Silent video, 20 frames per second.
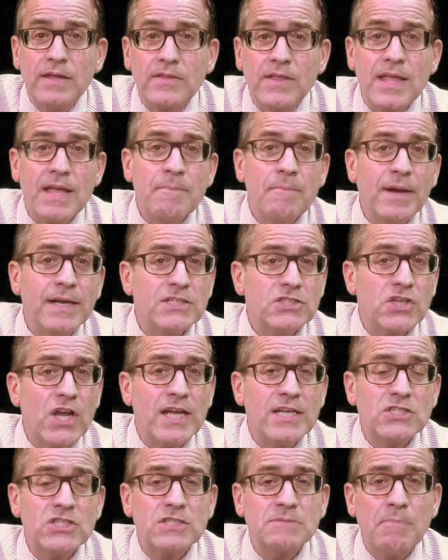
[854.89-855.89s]
that he might
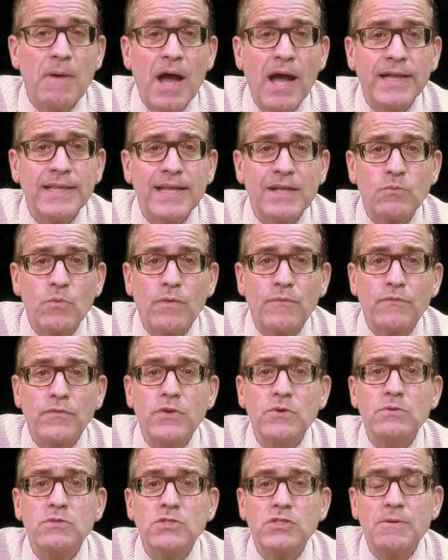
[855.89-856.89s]
change his mind and
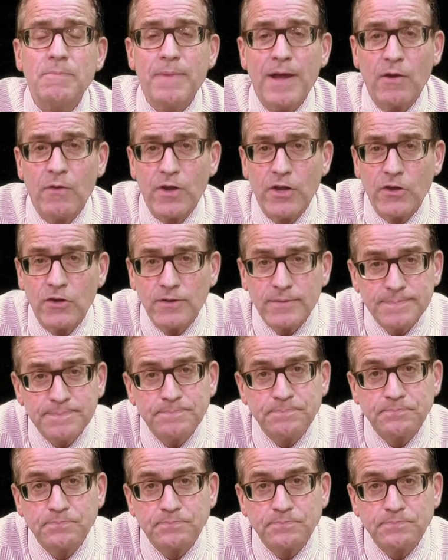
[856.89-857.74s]
refuse to marry her.